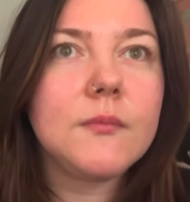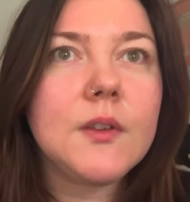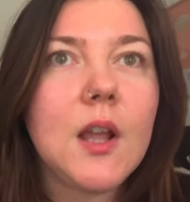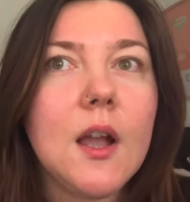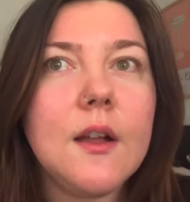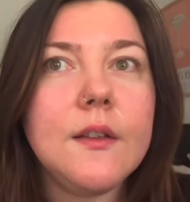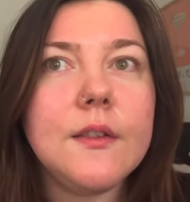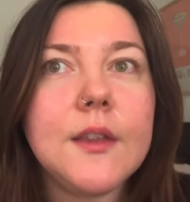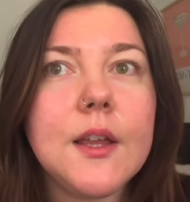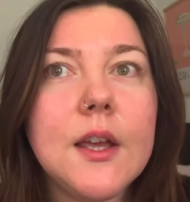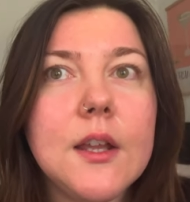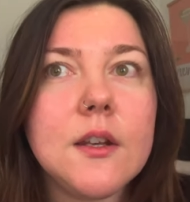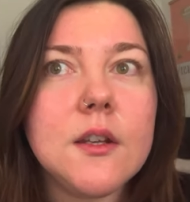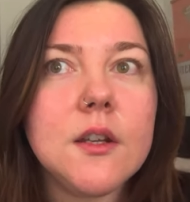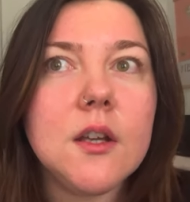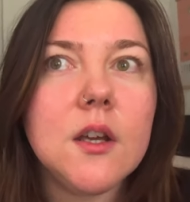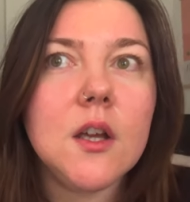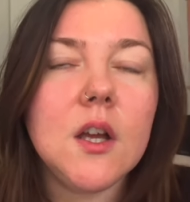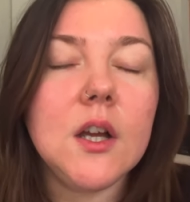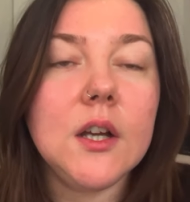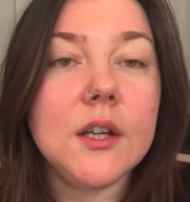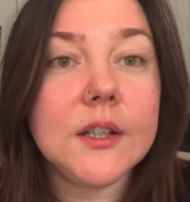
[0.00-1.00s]
And then,
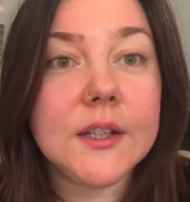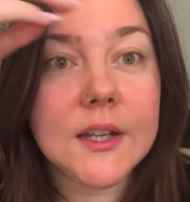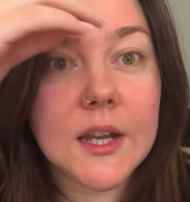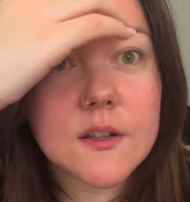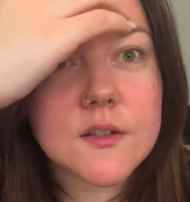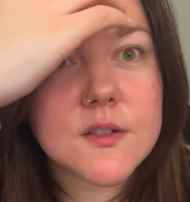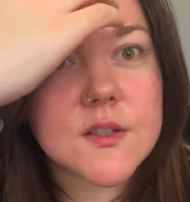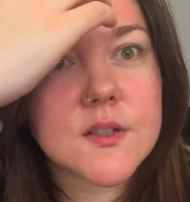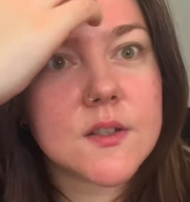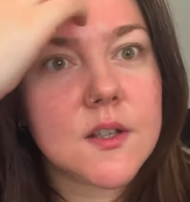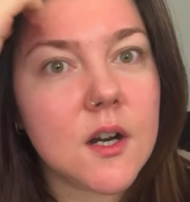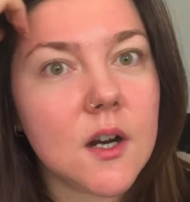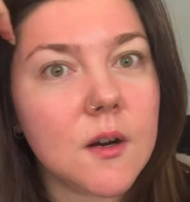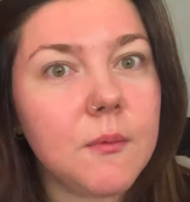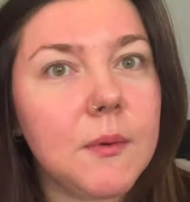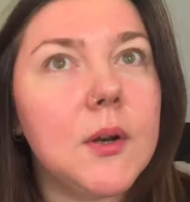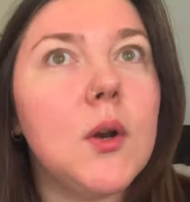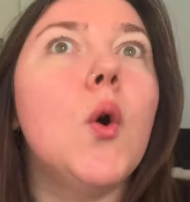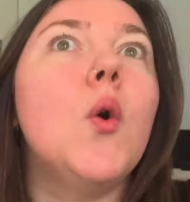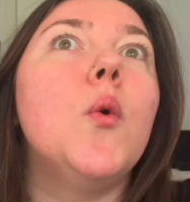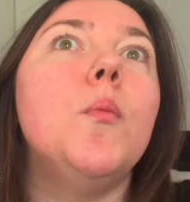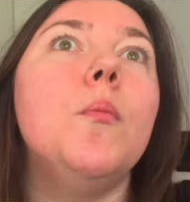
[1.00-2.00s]
yes, then I
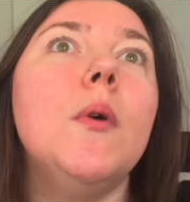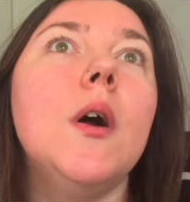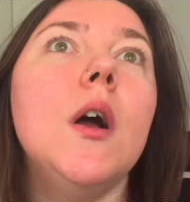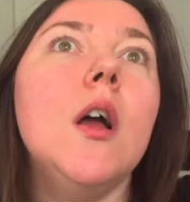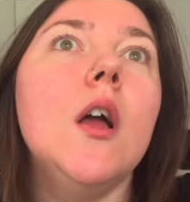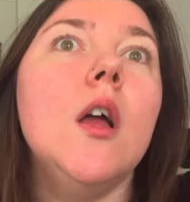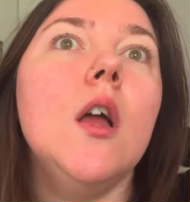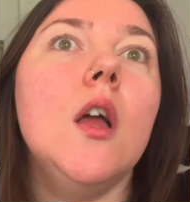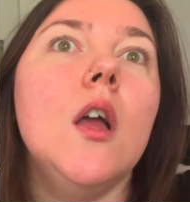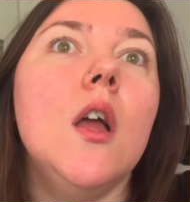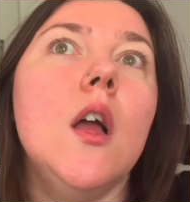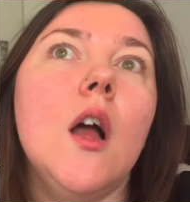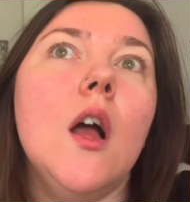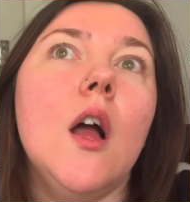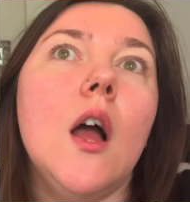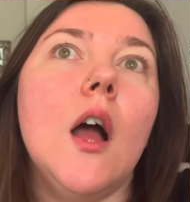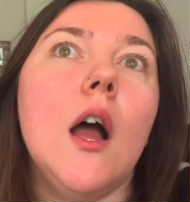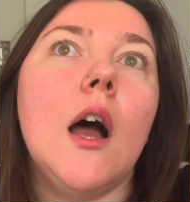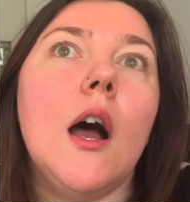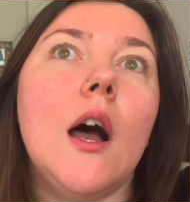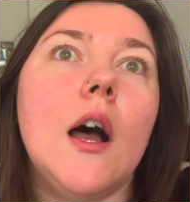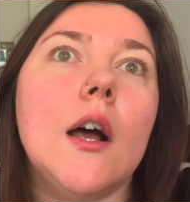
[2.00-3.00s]
went home,
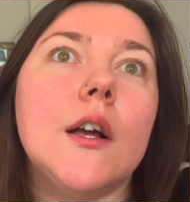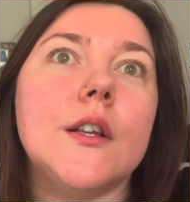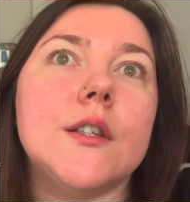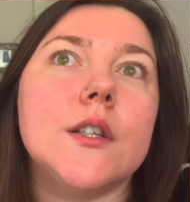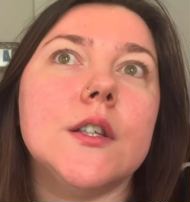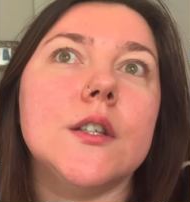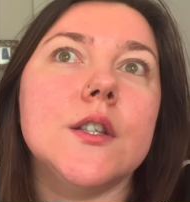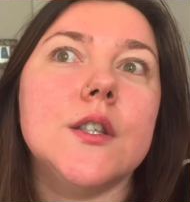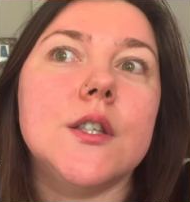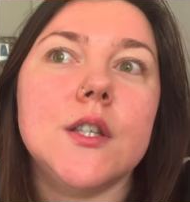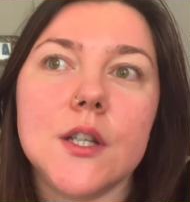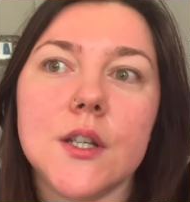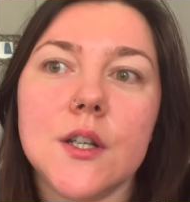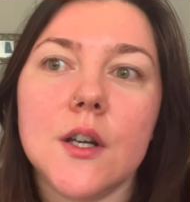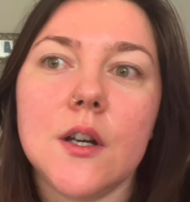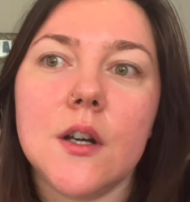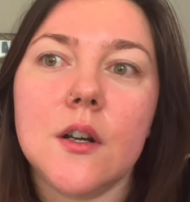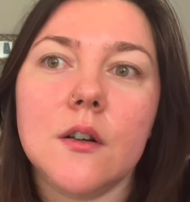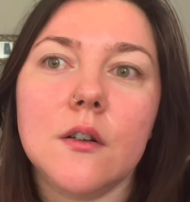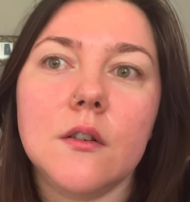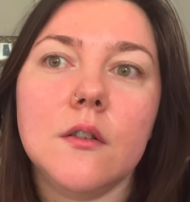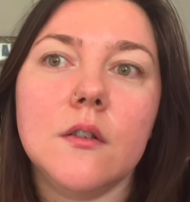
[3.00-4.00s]
had
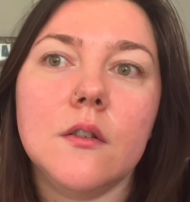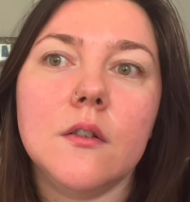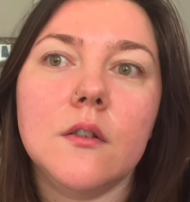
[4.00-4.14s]
dinner,